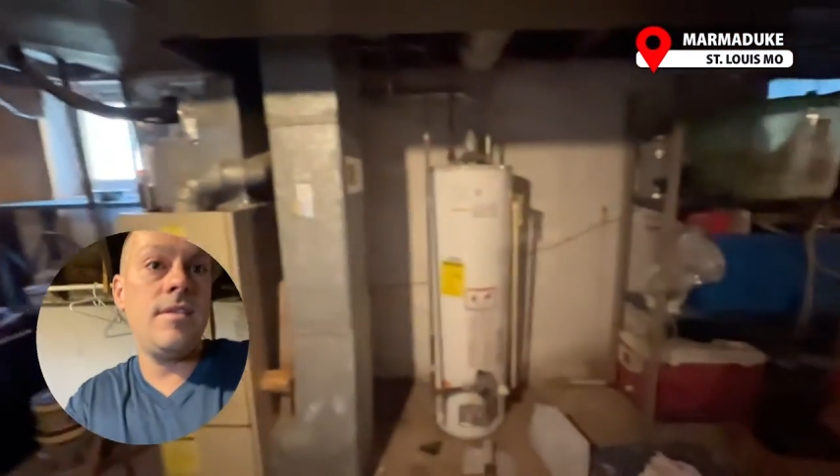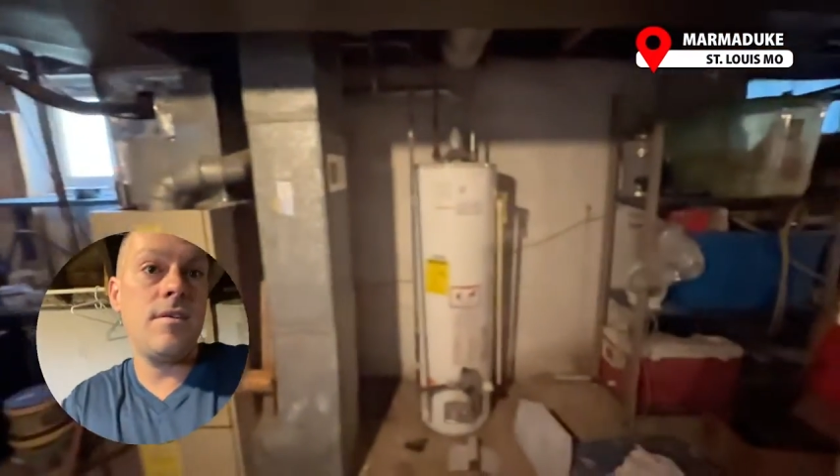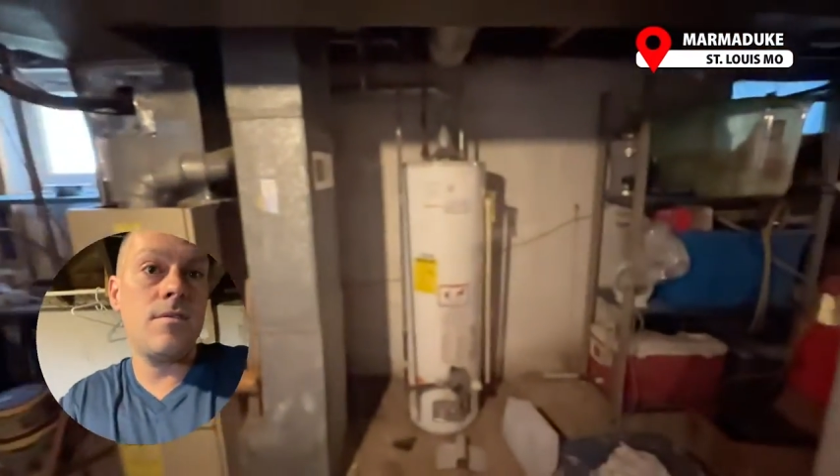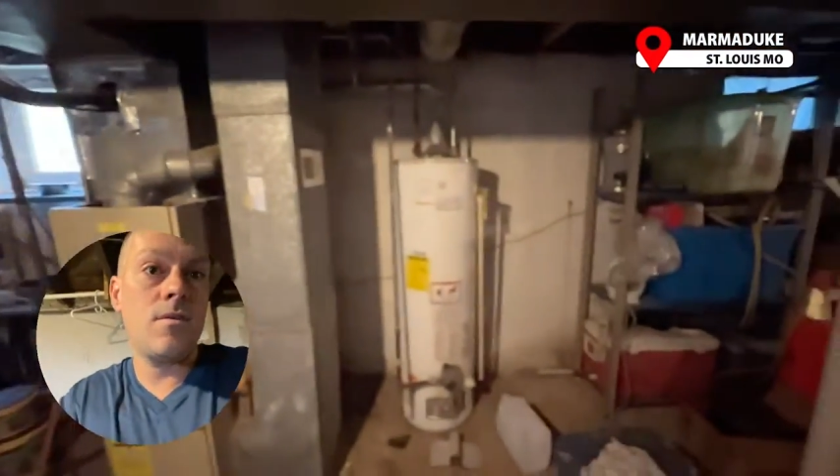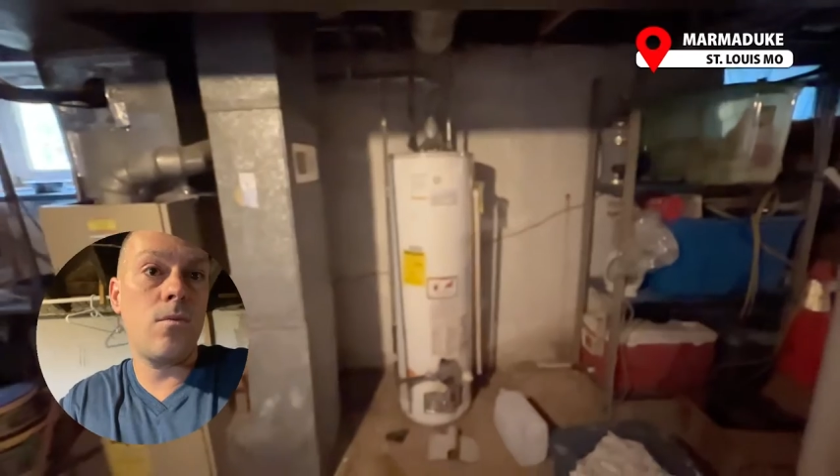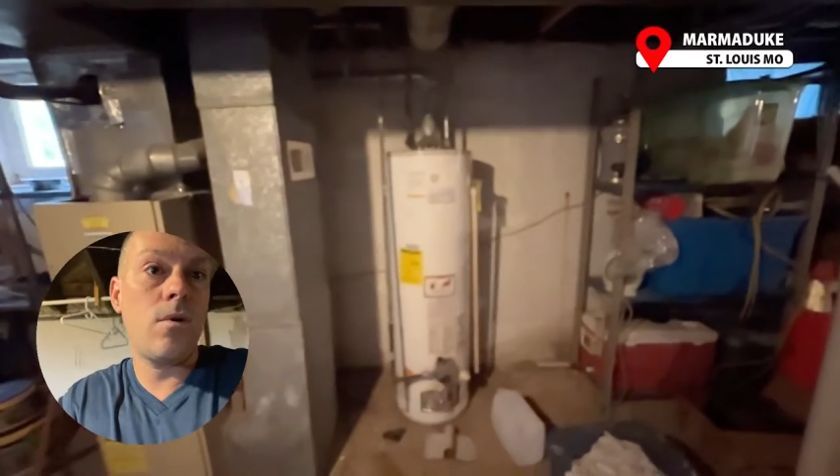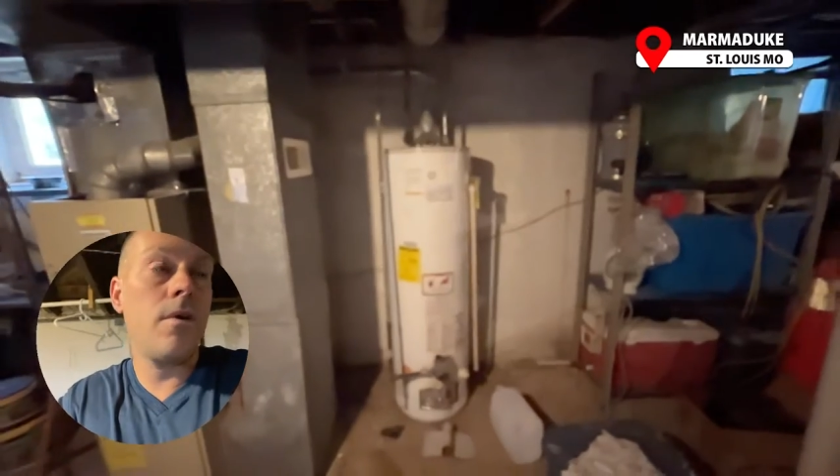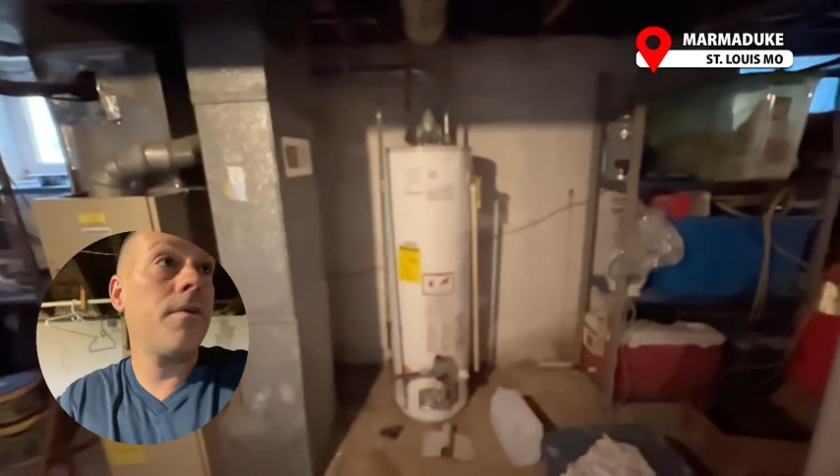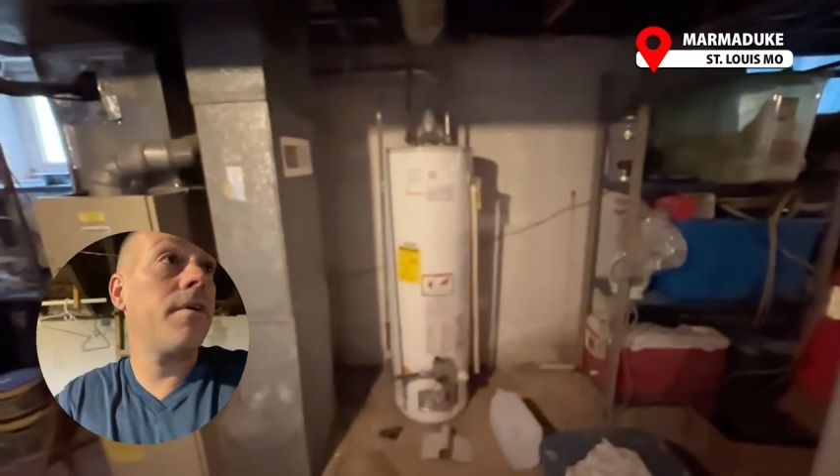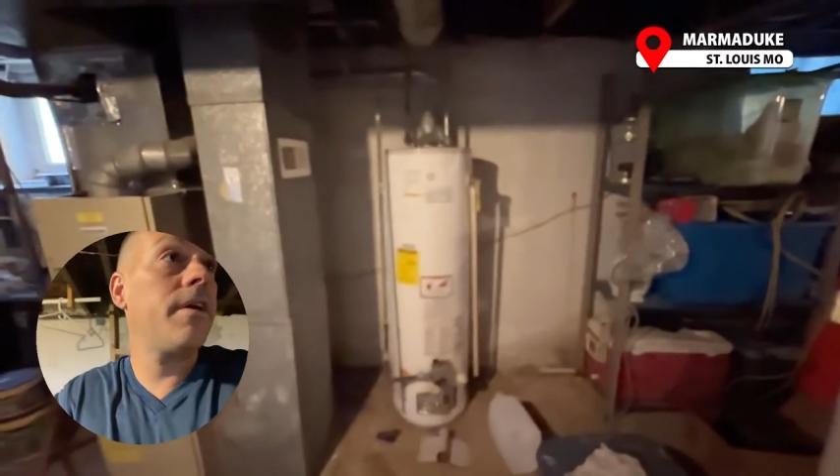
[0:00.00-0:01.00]
There's the
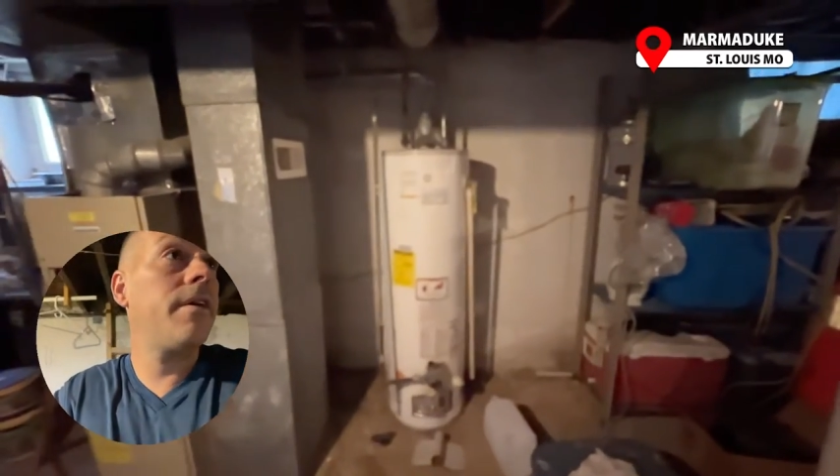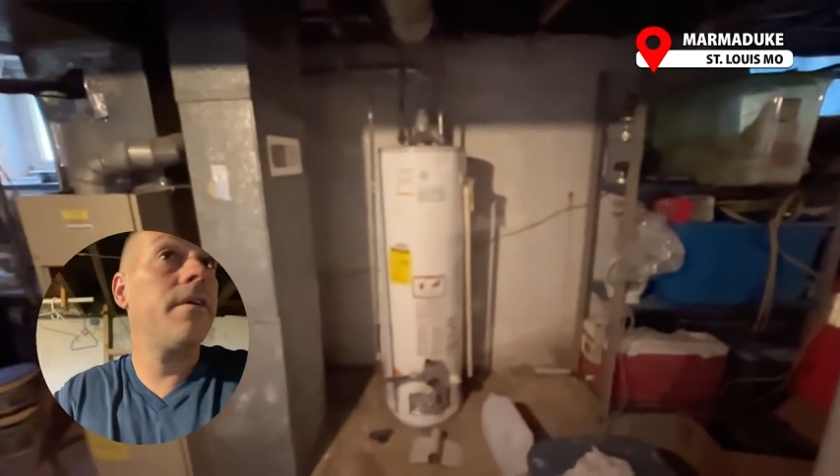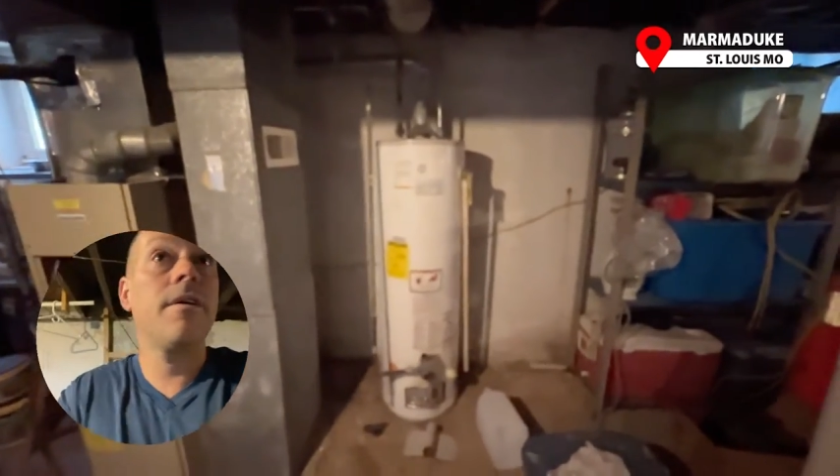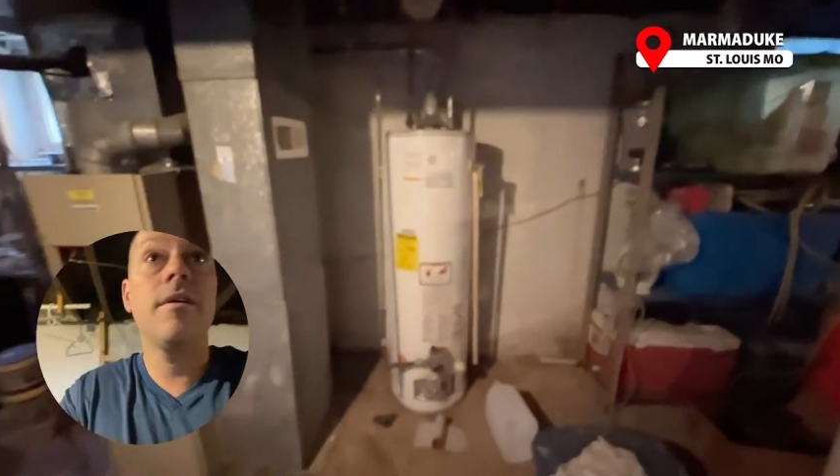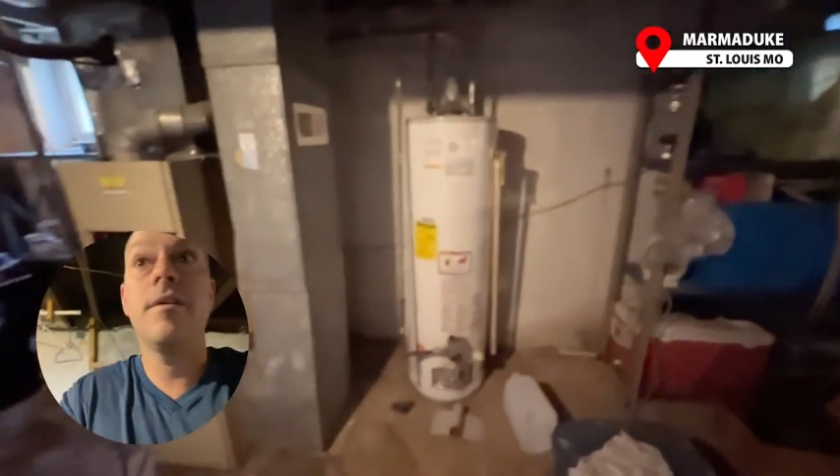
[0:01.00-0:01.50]
water heater.